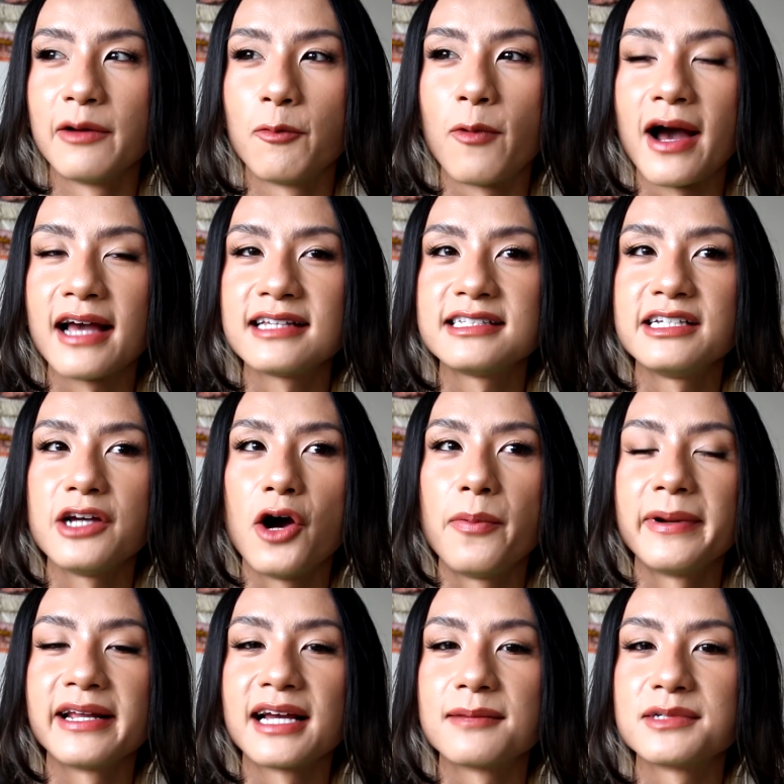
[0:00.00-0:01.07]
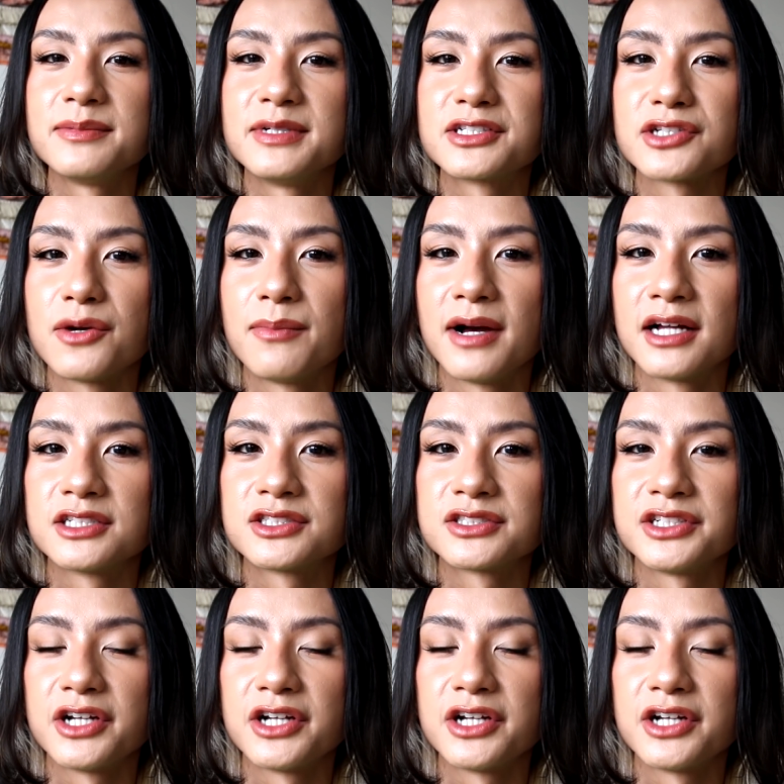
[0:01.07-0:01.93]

why is he opening up to me so much?